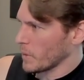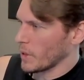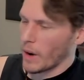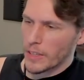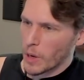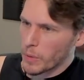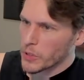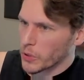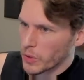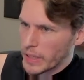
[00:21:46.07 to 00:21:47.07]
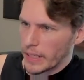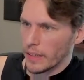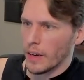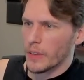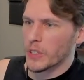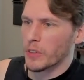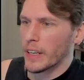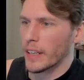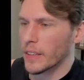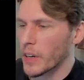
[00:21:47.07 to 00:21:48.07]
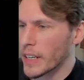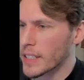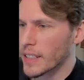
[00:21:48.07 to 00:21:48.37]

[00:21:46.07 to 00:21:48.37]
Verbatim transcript: Grasshoppers are green. Oh, it's a cricket. Crickets